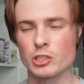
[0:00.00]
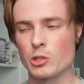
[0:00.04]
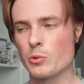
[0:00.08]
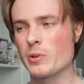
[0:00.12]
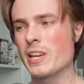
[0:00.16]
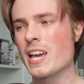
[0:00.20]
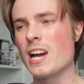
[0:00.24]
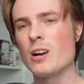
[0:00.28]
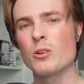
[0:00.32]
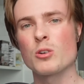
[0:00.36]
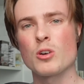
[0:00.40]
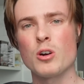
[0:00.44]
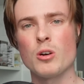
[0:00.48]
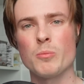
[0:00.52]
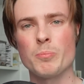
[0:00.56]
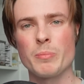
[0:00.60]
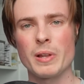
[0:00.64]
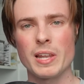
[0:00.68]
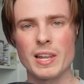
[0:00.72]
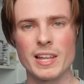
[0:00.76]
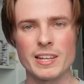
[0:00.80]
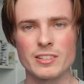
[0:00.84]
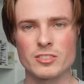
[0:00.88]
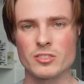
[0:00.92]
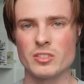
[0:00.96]
showing how
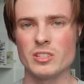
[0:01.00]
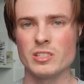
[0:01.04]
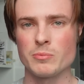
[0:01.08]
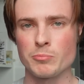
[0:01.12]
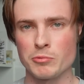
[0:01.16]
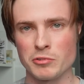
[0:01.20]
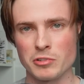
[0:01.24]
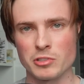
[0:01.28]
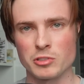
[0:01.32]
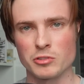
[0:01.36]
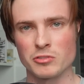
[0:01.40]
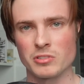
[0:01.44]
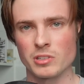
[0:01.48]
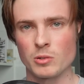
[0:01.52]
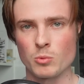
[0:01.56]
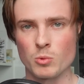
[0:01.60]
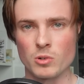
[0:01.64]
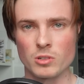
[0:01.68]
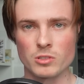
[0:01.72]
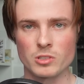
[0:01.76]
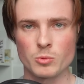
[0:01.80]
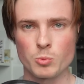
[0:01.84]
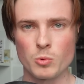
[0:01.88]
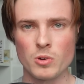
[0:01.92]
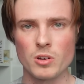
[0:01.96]
complex these prehistoric
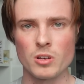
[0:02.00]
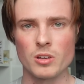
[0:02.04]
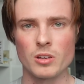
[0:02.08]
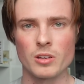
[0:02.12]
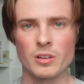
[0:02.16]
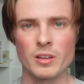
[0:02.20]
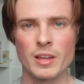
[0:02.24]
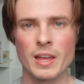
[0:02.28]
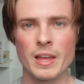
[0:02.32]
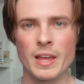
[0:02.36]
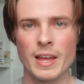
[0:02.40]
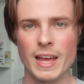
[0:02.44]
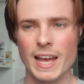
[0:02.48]
worlds were,